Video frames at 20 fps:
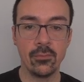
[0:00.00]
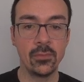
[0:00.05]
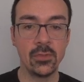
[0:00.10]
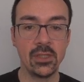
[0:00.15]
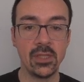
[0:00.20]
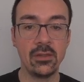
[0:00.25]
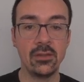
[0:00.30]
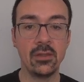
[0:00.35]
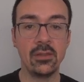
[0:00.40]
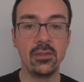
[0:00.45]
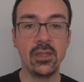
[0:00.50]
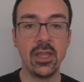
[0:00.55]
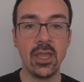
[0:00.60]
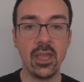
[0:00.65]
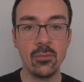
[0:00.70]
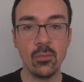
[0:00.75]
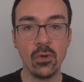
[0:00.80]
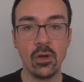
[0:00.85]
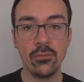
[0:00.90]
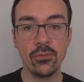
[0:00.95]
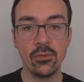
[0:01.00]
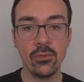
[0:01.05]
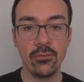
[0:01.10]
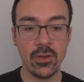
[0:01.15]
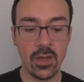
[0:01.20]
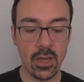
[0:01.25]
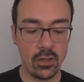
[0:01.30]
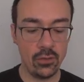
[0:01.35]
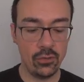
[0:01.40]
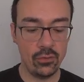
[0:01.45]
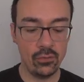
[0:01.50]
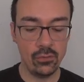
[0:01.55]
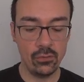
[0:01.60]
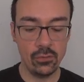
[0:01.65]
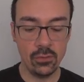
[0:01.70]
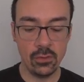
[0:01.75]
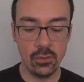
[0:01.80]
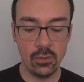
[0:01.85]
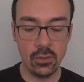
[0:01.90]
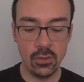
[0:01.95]
then the name of the value,
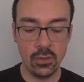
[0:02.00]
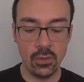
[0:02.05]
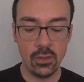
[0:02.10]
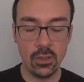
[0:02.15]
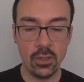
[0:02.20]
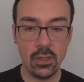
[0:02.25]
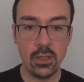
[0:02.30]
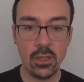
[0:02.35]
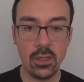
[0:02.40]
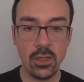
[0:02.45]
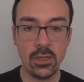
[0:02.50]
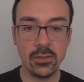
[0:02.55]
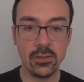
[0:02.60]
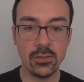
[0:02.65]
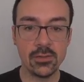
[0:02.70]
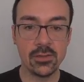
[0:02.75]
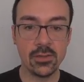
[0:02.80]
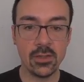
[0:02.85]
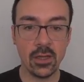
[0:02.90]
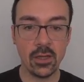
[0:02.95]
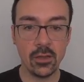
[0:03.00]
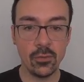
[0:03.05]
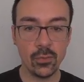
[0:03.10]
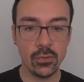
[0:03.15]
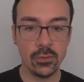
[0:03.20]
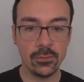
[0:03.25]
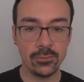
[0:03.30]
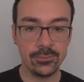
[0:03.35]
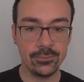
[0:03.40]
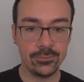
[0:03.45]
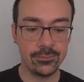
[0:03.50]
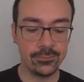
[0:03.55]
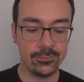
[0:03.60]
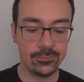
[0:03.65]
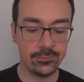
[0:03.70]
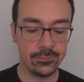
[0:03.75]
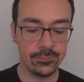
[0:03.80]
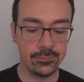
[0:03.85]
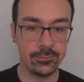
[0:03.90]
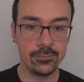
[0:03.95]
and its type.
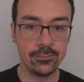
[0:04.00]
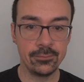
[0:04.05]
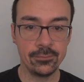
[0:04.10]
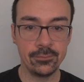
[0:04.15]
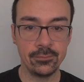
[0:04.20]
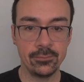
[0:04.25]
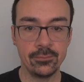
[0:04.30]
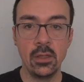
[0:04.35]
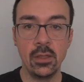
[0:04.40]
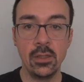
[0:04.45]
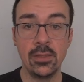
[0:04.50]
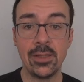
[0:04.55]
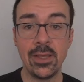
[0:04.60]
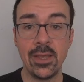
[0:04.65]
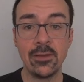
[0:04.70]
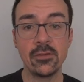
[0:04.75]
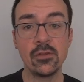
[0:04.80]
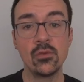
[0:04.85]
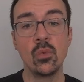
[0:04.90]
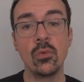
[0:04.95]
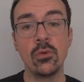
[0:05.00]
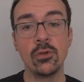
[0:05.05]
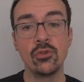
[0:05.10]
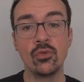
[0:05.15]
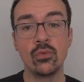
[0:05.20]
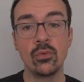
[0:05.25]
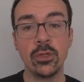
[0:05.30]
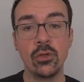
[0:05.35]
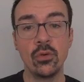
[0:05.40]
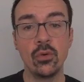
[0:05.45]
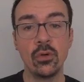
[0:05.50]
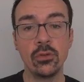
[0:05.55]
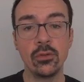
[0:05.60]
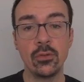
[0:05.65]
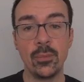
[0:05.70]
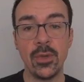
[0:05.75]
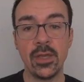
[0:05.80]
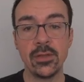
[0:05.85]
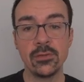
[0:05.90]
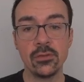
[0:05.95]
Next, we want to record the
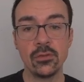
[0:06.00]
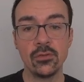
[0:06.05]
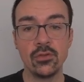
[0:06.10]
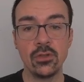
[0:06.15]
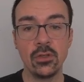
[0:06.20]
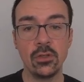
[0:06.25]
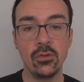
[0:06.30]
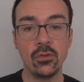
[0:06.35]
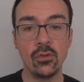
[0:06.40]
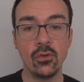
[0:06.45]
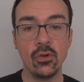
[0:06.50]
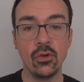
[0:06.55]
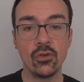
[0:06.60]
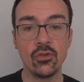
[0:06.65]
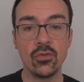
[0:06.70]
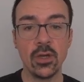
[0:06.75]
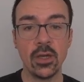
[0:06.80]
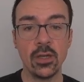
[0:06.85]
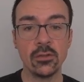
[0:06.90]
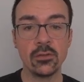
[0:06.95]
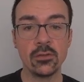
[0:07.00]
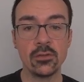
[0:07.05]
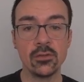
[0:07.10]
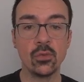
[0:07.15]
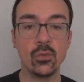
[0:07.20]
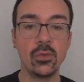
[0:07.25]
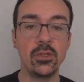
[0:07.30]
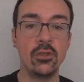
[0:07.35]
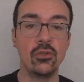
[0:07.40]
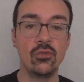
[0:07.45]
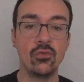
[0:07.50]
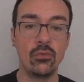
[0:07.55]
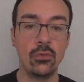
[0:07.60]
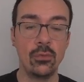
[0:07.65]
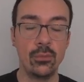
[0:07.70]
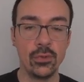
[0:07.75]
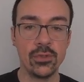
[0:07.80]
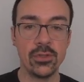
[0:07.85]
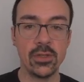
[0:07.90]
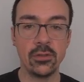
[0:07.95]
message in the contract, so we need to
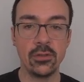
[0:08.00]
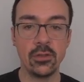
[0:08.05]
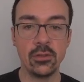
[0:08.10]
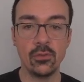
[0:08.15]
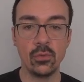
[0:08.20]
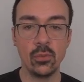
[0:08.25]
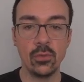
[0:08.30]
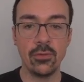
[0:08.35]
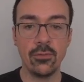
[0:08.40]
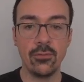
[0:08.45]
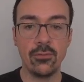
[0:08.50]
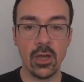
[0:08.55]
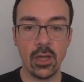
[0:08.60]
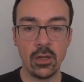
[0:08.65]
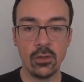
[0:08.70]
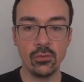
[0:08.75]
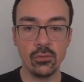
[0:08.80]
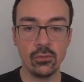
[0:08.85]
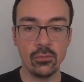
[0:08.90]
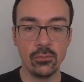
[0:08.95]
represent it with the value.